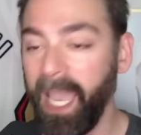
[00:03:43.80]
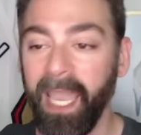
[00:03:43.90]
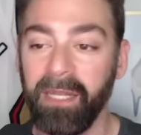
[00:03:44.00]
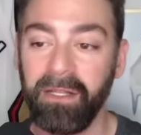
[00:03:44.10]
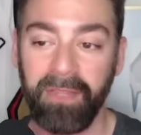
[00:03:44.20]

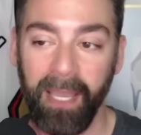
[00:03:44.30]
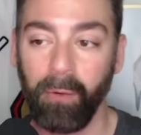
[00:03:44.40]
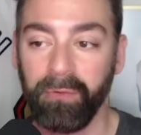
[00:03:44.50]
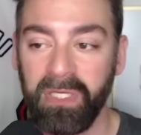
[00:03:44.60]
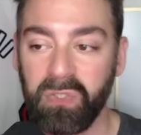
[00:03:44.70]
And they
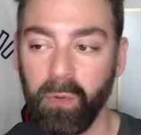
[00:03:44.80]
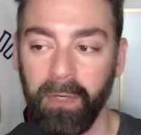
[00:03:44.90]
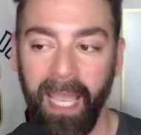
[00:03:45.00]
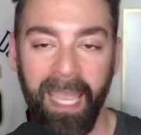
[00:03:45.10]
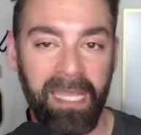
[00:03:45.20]
only
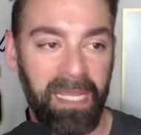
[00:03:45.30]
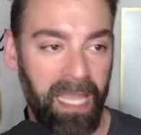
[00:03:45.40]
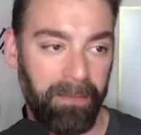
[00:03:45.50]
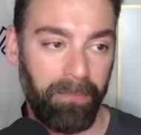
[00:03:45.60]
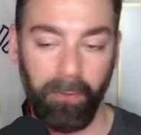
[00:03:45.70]
scored
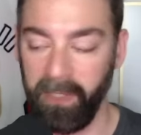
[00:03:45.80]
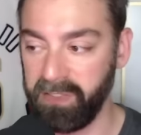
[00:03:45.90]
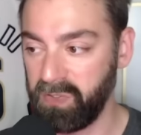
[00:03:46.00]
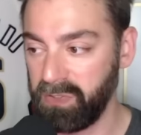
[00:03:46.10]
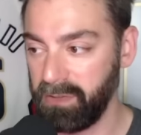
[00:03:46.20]
eighty-eight
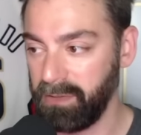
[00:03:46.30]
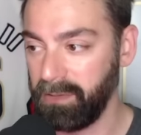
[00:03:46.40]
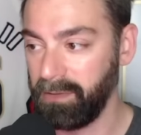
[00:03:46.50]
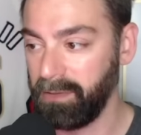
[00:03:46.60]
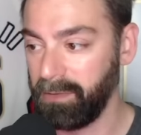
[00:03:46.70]
points,
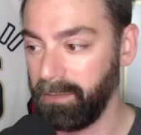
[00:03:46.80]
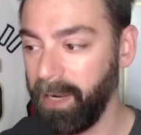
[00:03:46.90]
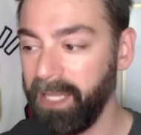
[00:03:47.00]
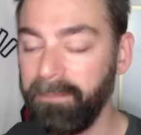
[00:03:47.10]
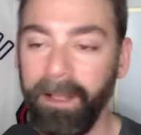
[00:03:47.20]

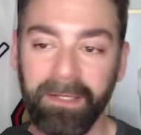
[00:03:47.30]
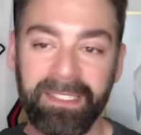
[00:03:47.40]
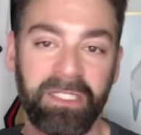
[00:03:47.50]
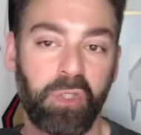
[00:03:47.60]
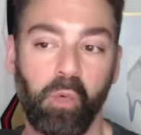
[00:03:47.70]
right? The
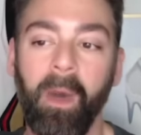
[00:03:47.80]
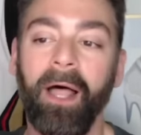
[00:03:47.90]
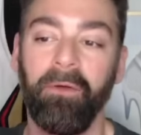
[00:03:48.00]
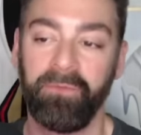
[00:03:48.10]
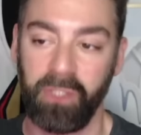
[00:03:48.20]
Pelicans had
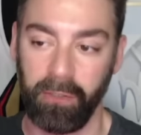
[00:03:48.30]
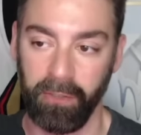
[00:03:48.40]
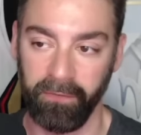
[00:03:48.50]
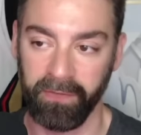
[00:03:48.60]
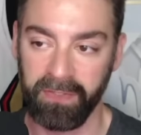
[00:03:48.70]
twelve
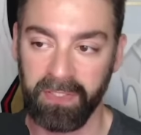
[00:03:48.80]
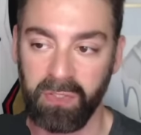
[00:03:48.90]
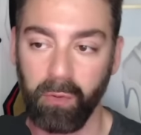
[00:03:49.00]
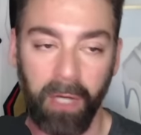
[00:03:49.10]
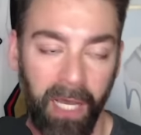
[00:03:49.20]
turnovers and they
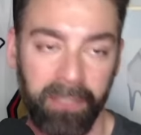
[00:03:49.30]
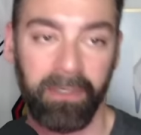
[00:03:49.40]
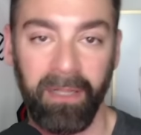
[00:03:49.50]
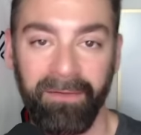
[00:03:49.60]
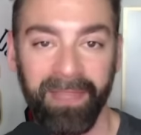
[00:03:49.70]
scored one
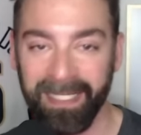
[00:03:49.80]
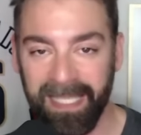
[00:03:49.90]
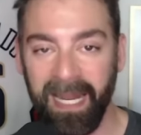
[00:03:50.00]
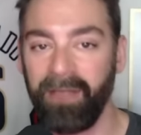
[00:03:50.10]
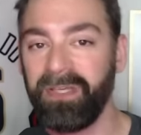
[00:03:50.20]
hundred eleven. That's
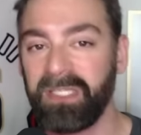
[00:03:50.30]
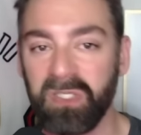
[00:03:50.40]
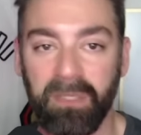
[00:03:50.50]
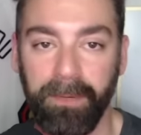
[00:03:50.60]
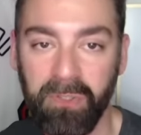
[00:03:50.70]
not how this
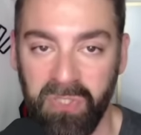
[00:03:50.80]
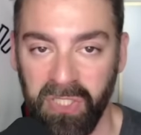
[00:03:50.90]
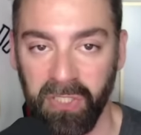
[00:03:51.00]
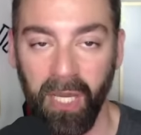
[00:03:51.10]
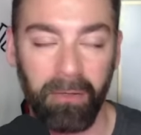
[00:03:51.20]
is supposed
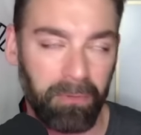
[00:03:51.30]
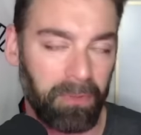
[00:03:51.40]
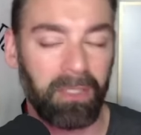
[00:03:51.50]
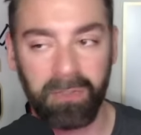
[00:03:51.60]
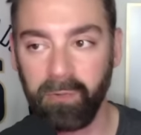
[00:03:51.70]
to go.
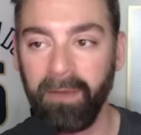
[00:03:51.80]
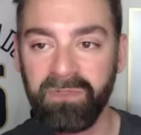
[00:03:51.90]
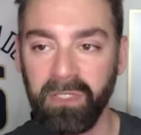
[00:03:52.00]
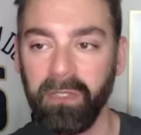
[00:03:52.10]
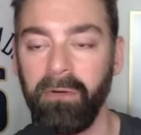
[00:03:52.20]
twelve
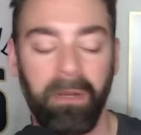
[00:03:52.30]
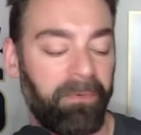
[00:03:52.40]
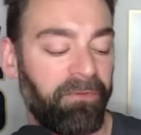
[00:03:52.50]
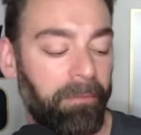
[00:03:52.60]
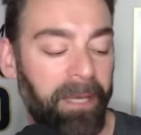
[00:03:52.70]
is a low
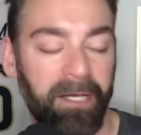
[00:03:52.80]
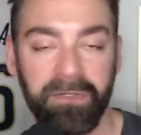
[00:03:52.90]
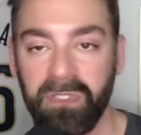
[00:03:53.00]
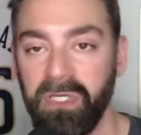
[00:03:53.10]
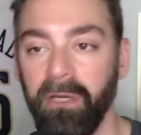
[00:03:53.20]
number for the
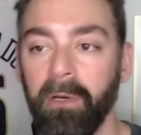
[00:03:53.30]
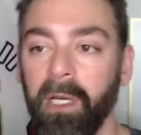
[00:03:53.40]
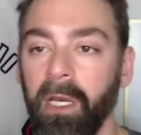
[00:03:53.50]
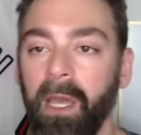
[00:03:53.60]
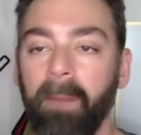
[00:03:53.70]
Pels too.
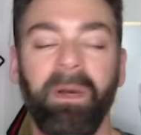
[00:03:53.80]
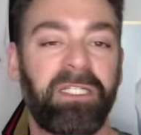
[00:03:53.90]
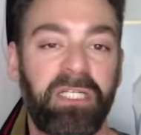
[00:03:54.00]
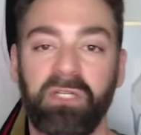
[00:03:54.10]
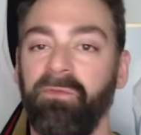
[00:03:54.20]
But
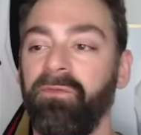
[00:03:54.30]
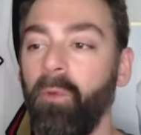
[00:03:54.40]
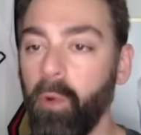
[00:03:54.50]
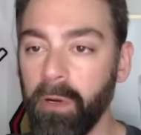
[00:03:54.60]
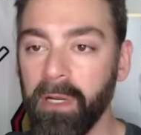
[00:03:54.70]
just
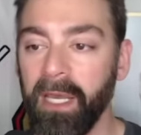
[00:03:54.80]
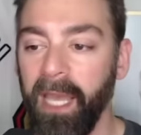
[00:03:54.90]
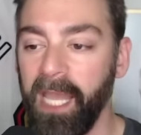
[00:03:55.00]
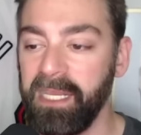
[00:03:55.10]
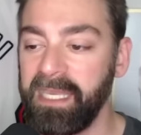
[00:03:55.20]
four,
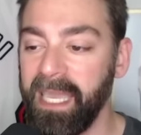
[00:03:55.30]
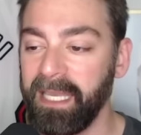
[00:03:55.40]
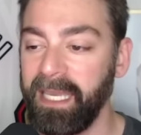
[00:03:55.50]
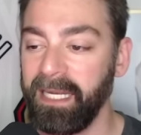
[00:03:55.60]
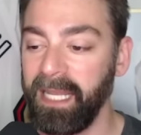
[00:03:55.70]
and you
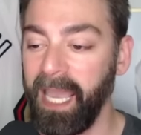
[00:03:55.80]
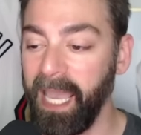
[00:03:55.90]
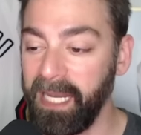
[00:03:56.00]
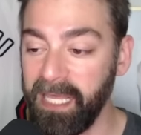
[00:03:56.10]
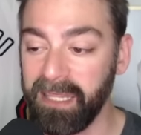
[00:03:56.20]
can't get
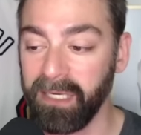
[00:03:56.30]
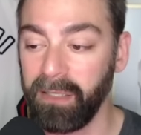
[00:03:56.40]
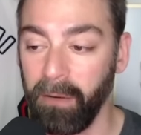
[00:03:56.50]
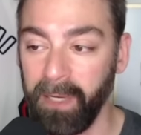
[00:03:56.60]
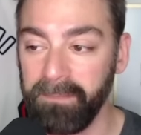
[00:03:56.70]
anything
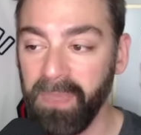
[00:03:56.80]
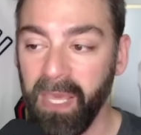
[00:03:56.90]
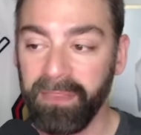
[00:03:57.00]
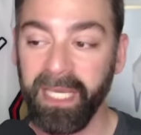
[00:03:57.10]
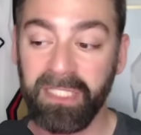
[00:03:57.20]
going,
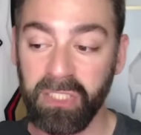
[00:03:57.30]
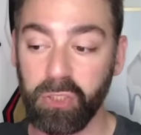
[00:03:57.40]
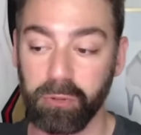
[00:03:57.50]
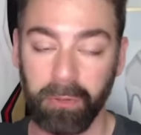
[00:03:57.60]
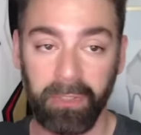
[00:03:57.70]
that's a
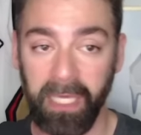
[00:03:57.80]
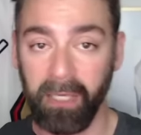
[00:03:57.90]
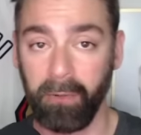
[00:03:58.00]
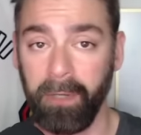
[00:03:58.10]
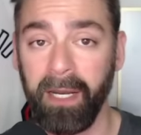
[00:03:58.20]
truly
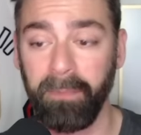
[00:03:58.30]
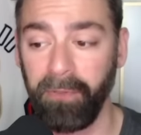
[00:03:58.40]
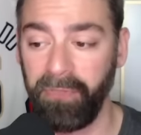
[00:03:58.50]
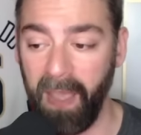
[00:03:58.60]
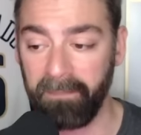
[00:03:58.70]
incredible
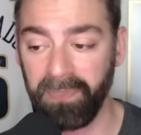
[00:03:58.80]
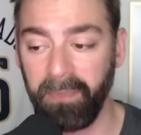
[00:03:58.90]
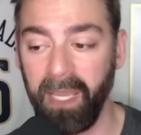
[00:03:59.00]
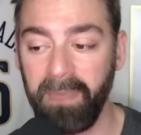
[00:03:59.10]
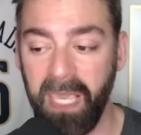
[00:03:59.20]
thing. The
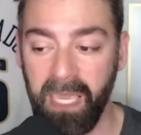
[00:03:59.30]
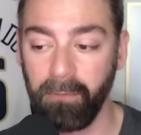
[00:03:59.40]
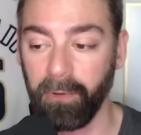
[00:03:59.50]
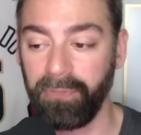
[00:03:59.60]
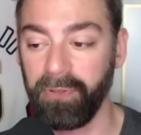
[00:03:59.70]
Miami
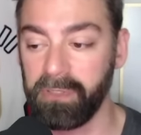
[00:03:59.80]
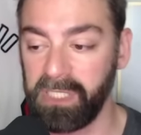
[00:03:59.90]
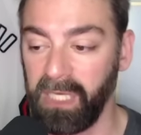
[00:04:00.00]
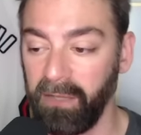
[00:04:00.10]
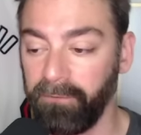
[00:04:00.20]
Heat were
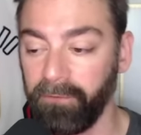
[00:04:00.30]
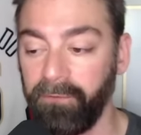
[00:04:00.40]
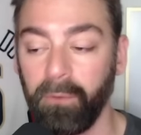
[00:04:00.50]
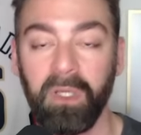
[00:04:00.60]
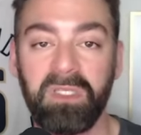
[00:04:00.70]
thirteen for
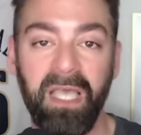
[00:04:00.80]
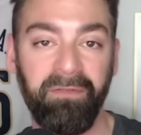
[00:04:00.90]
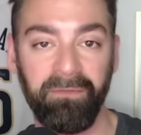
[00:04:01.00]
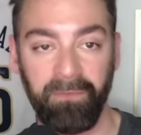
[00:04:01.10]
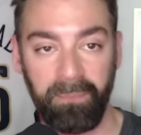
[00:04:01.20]

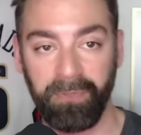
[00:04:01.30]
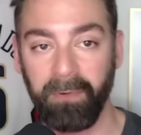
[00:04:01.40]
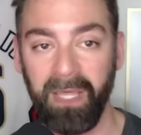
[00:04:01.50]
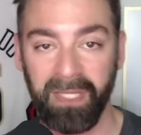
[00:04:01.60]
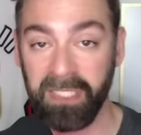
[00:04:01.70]
forty-seven from
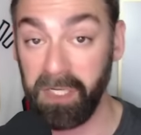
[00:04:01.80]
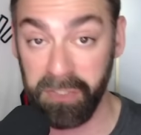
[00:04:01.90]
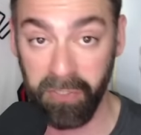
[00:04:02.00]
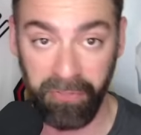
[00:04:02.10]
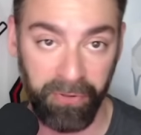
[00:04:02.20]
three. That's
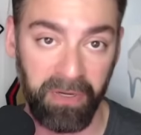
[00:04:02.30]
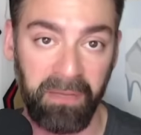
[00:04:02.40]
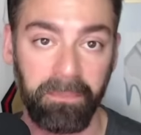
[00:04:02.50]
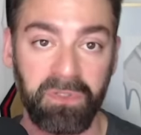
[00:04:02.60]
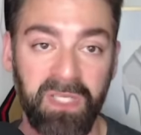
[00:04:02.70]
under thirty
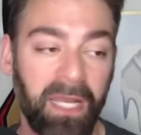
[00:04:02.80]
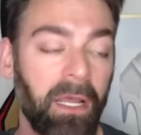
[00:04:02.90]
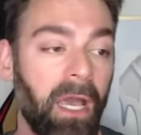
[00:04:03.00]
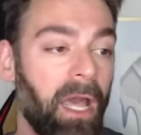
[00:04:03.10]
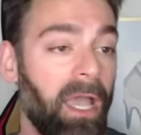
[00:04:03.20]
percent.
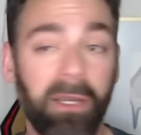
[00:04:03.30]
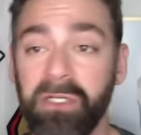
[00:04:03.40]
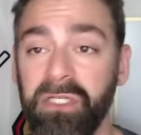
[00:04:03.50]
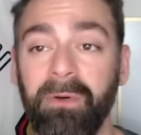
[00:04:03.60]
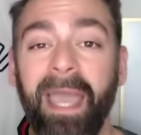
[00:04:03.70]
I
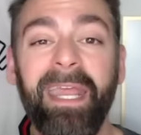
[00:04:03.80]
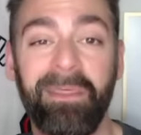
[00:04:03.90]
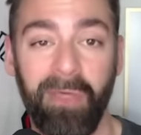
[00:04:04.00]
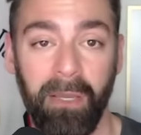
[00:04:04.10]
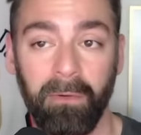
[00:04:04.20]
couldn't do
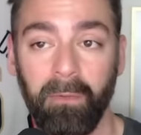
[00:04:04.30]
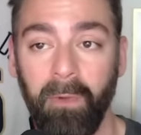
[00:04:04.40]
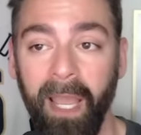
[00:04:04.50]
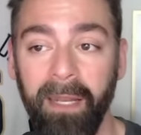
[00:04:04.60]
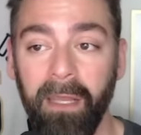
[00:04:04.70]
anything,
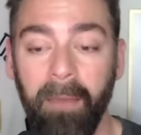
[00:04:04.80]
right?